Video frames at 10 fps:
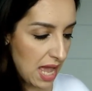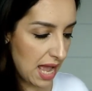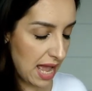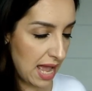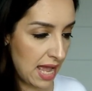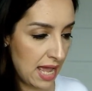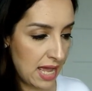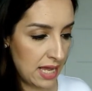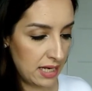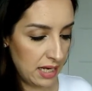
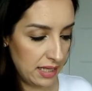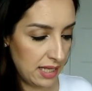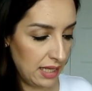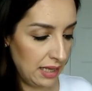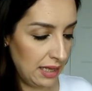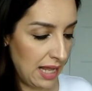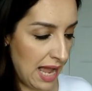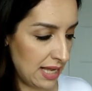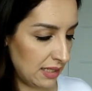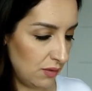And the
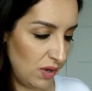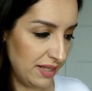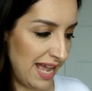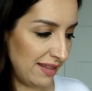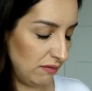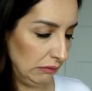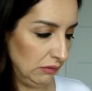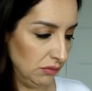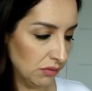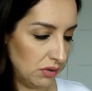last one,
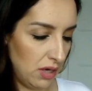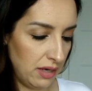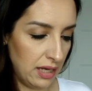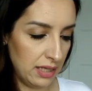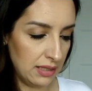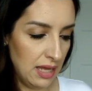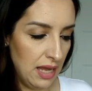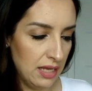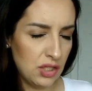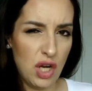oh, sorry guys.
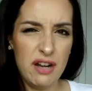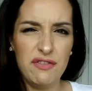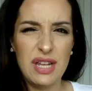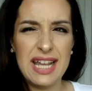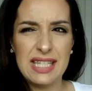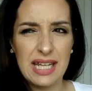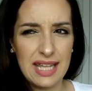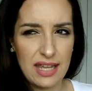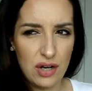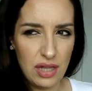Sorry if you guys could
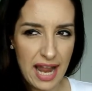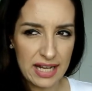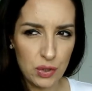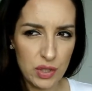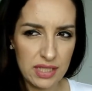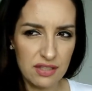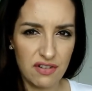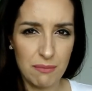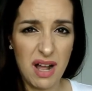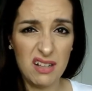hear like noises
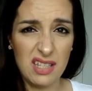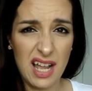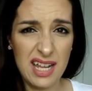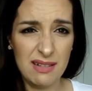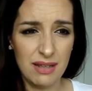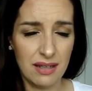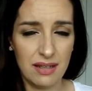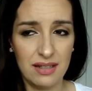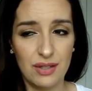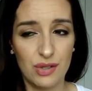from outside.
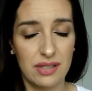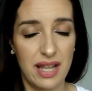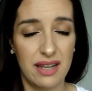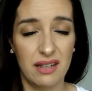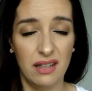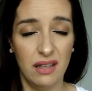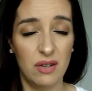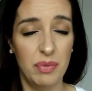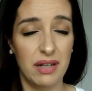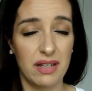There's like a little
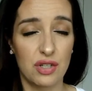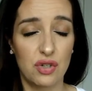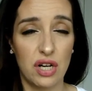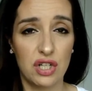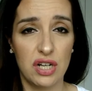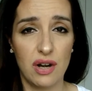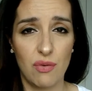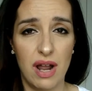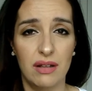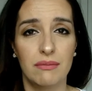bit of construction
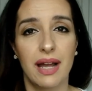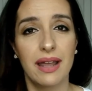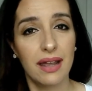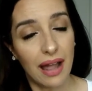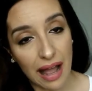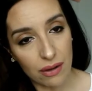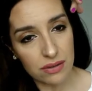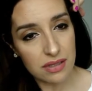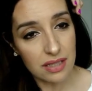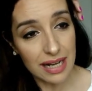around my
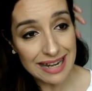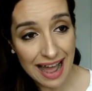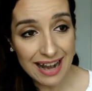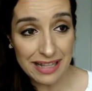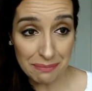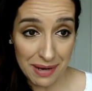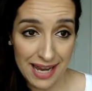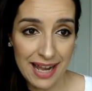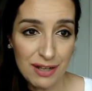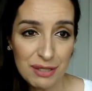house. Not at my
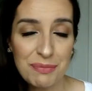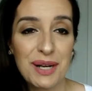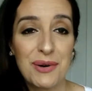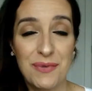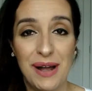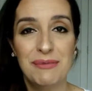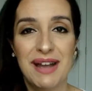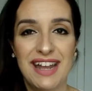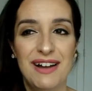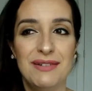house, but around my
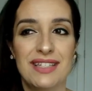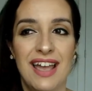house.